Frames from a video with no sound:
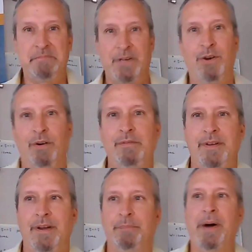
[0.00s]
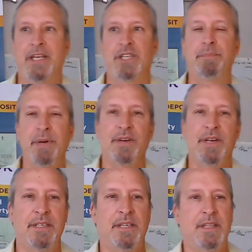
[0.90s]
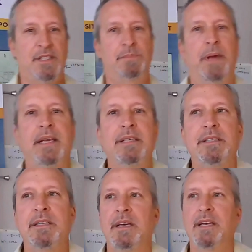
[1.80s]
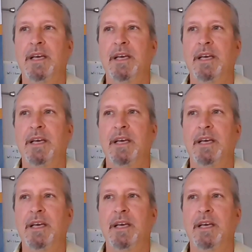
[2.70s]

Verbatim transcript: you know, my experience in this space